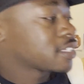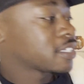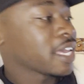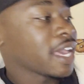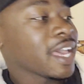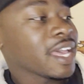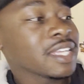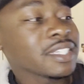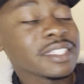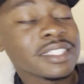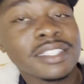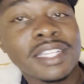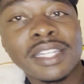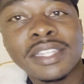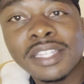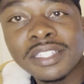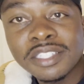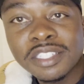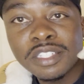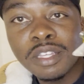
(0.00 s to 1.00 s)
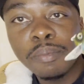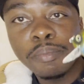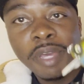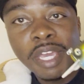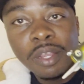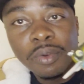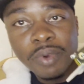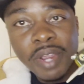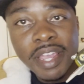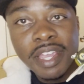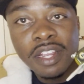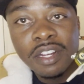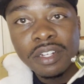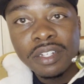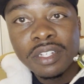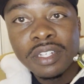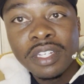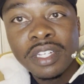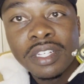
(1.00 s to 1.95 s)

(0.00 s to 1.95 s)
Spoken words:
guys, now this is a bait right here.